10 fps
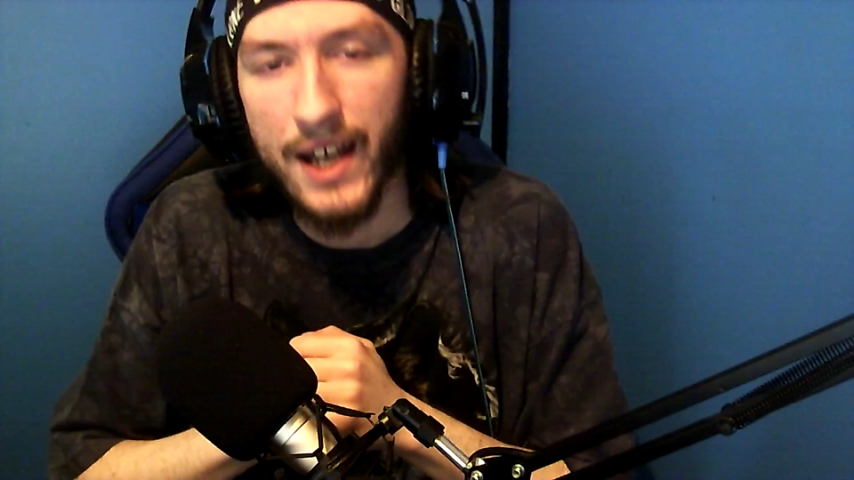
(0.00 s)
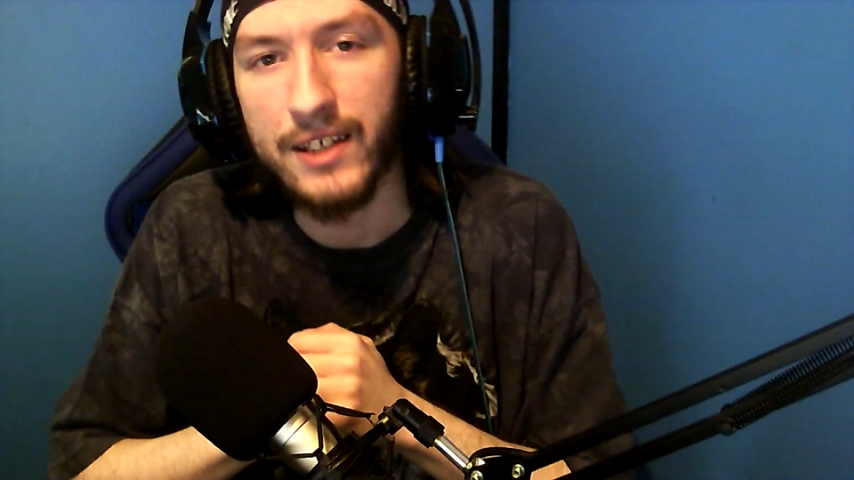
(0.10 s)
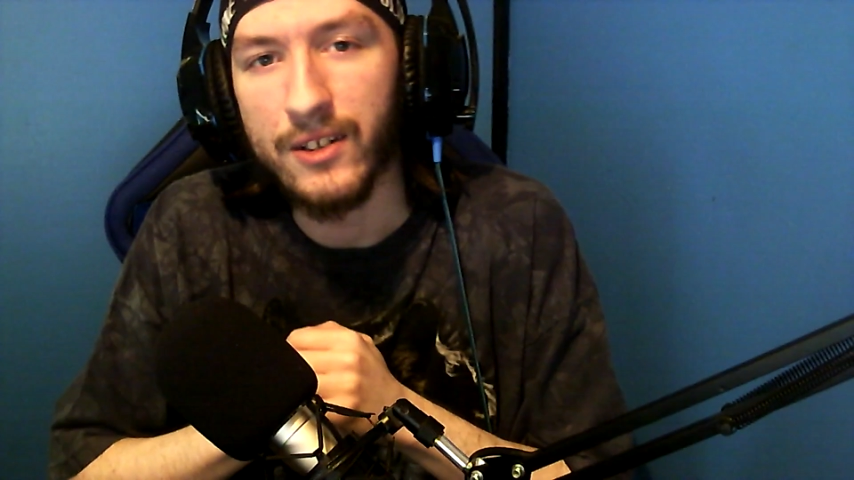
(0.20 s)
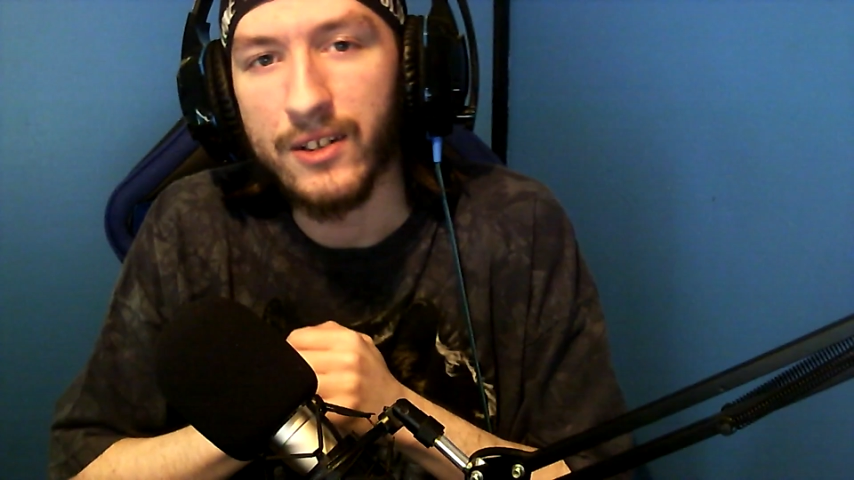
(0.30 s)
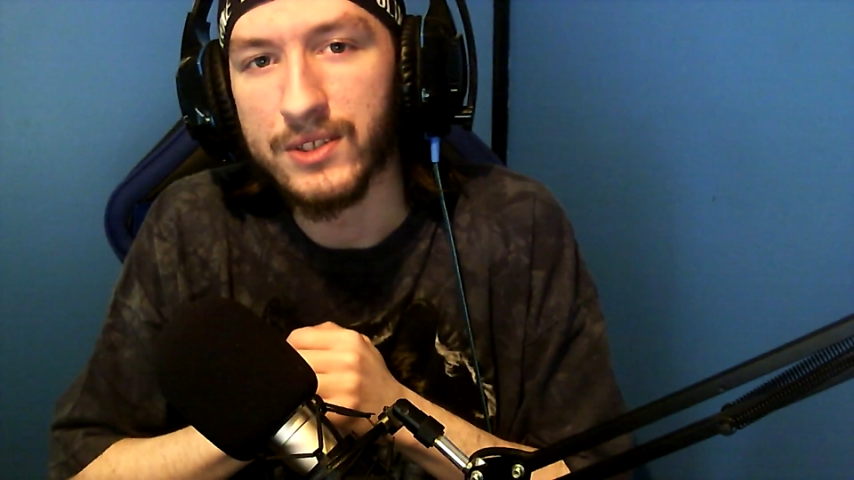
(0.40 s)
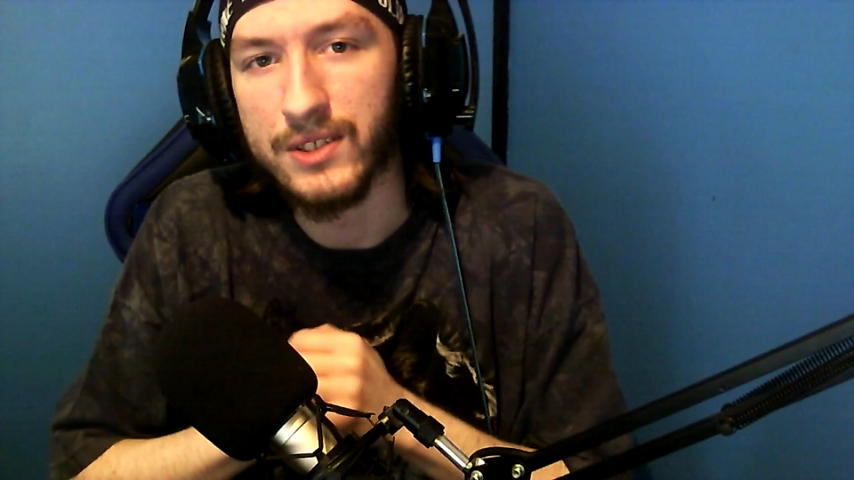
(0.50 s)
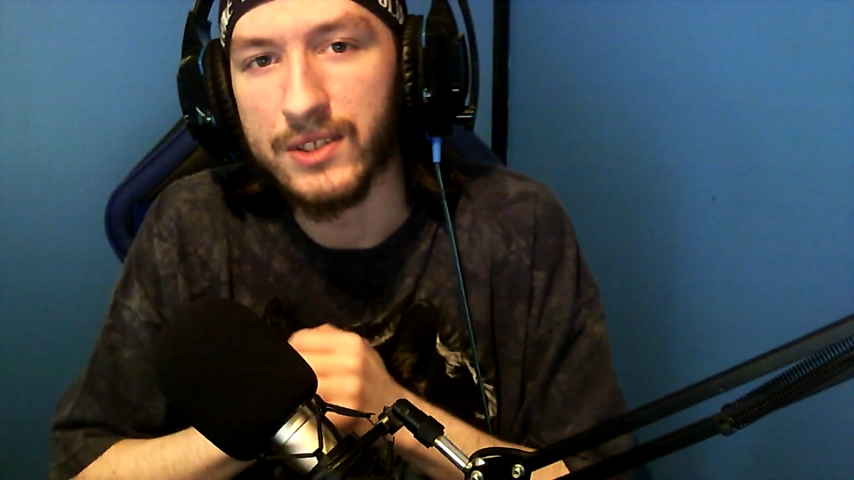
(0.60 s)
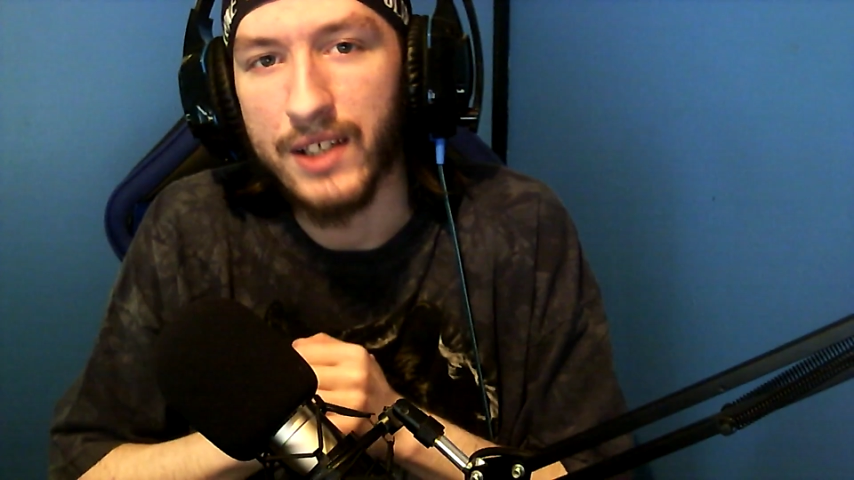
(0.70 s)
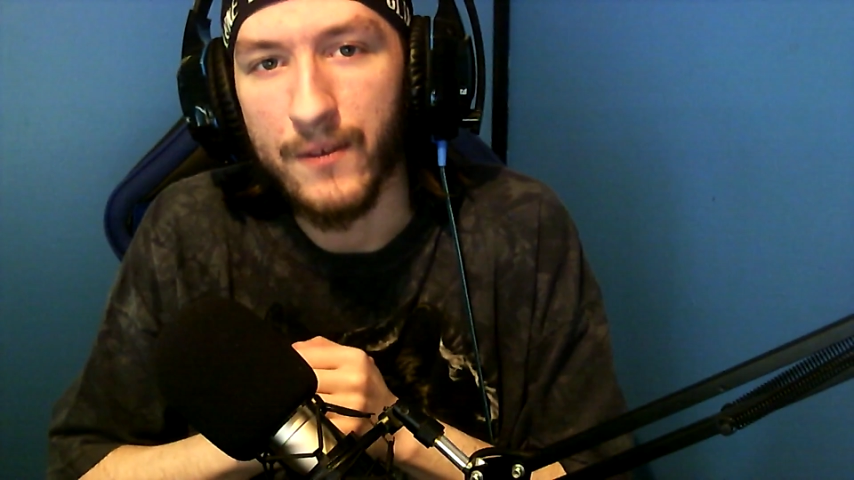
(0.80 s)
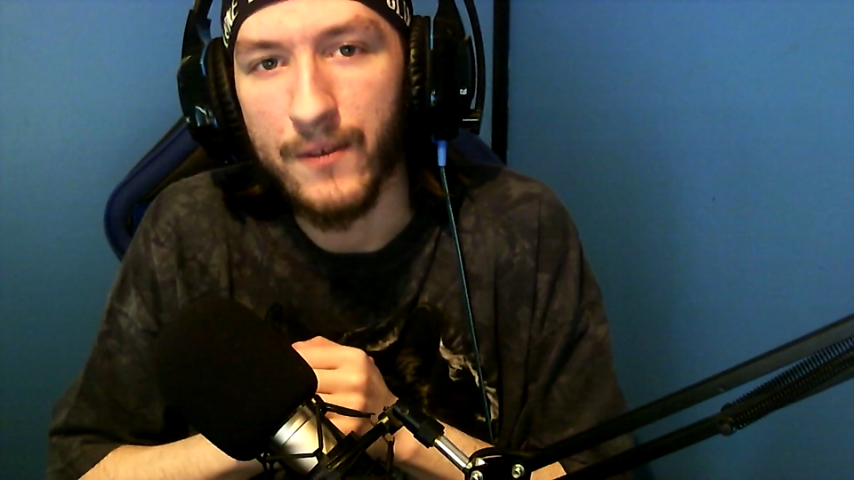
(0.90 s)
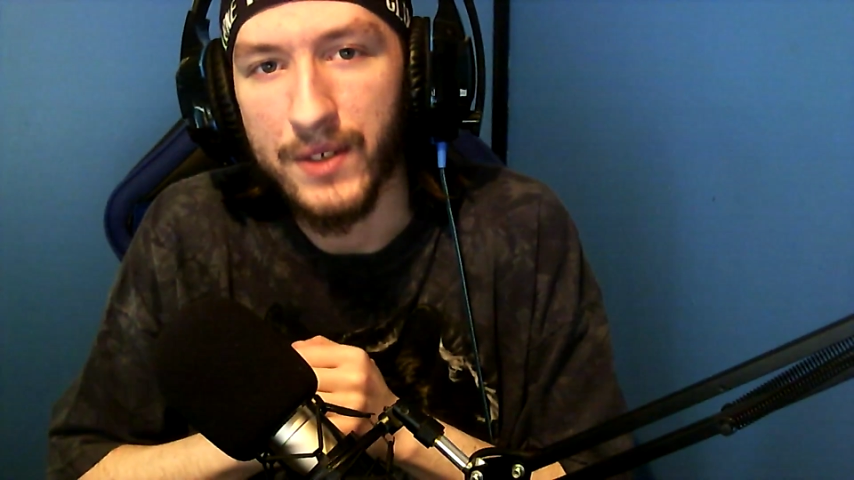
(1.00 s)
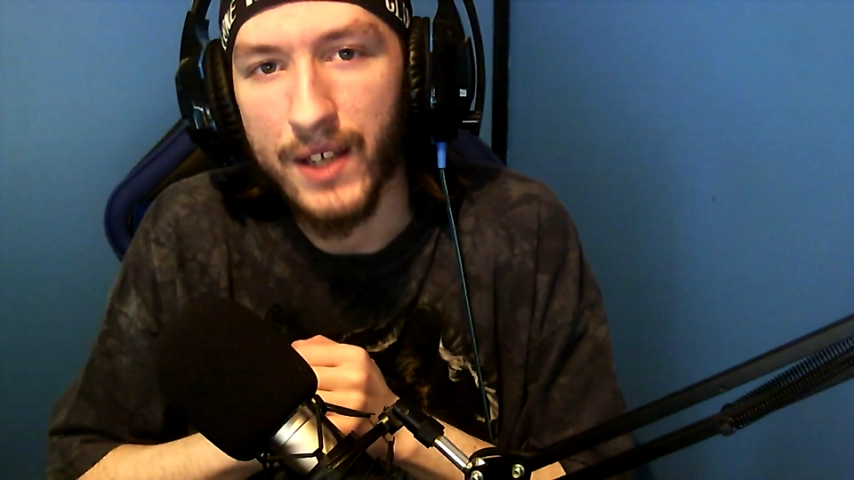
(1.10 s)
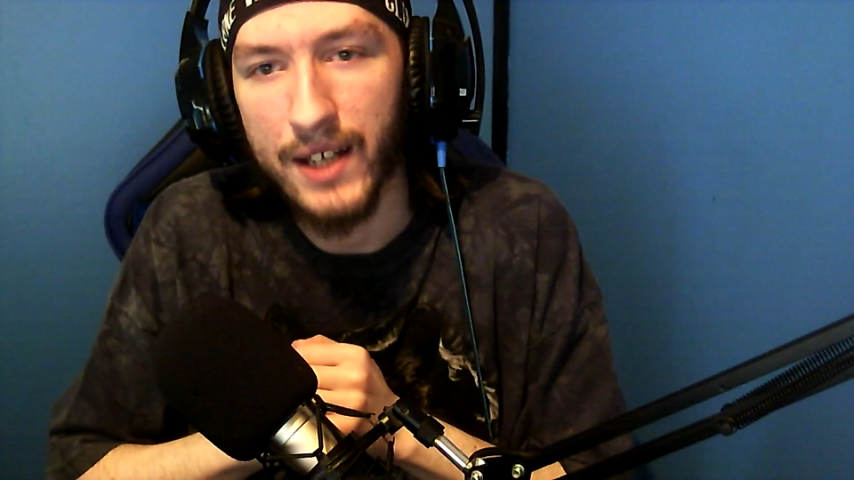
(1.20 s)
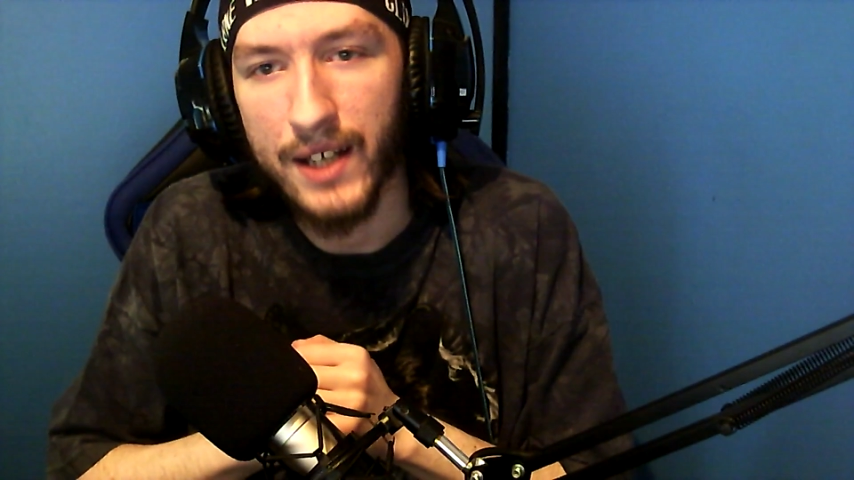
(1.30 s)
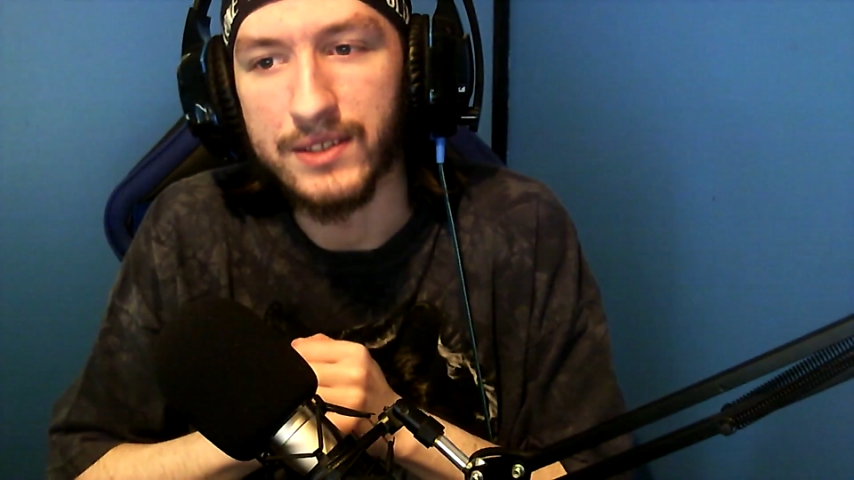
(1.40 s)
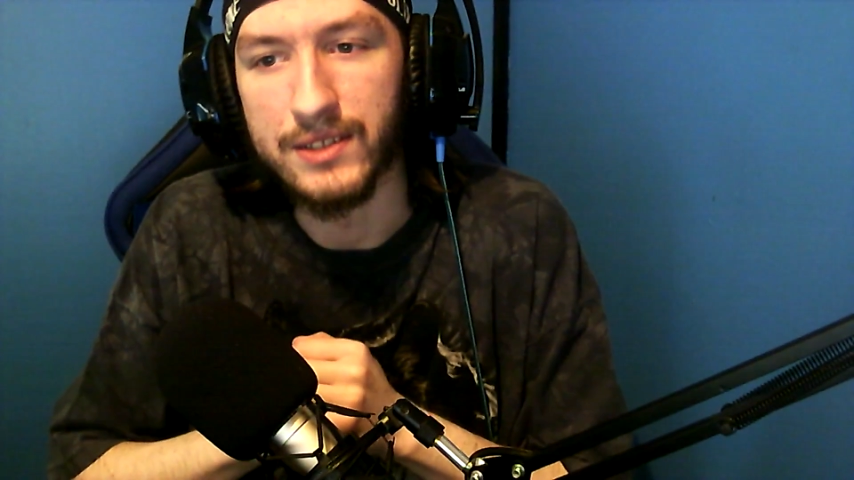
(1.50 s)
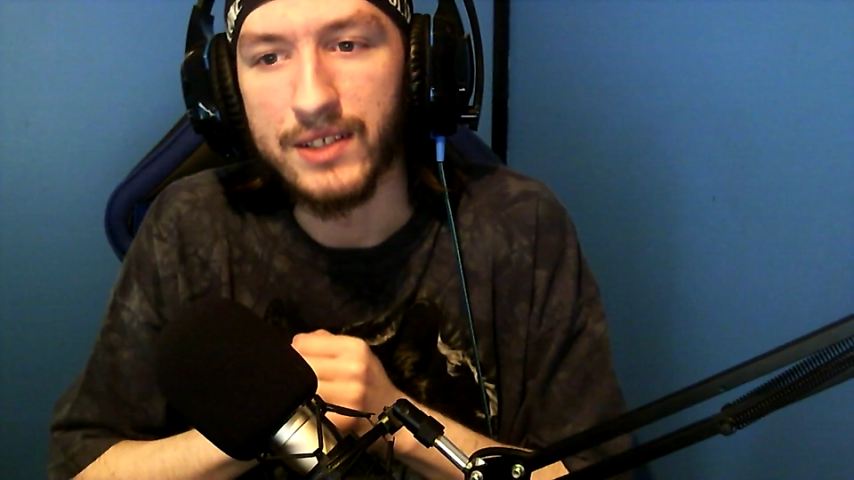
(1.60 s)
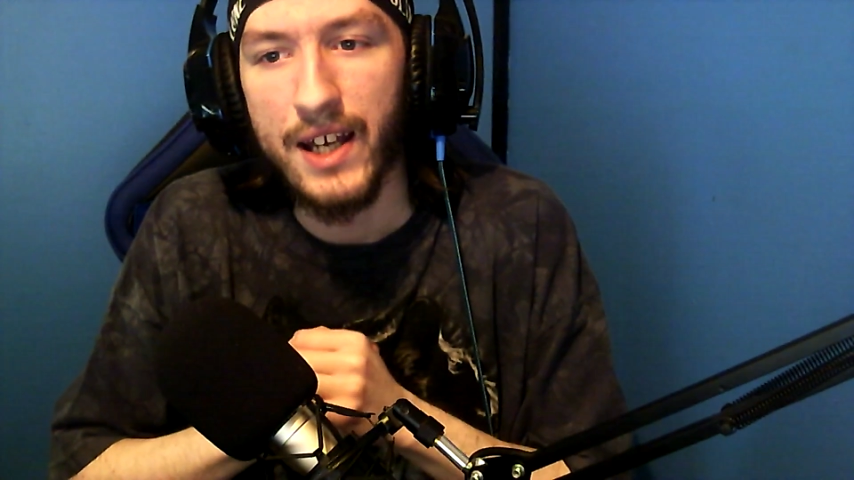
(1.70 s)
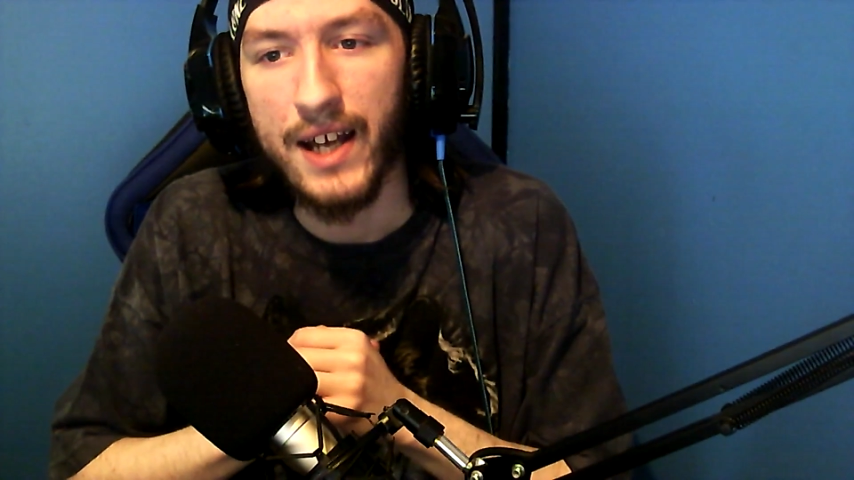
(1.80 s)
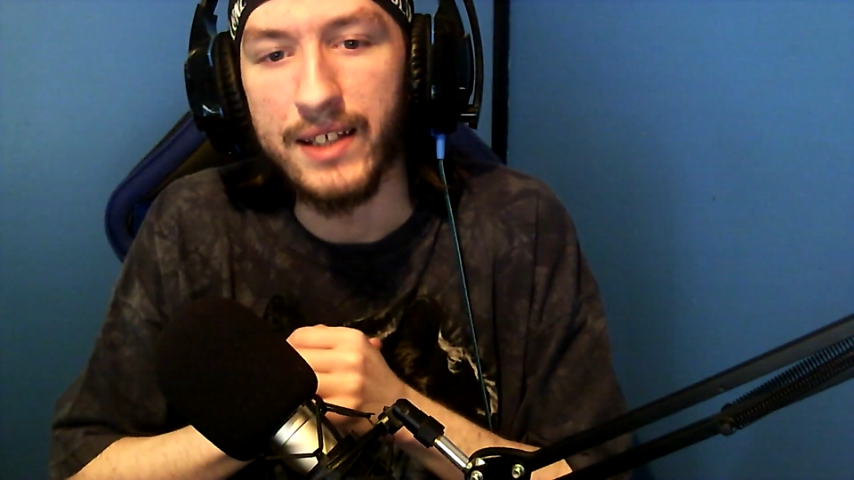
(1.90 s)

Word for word: and he goes into FPSs,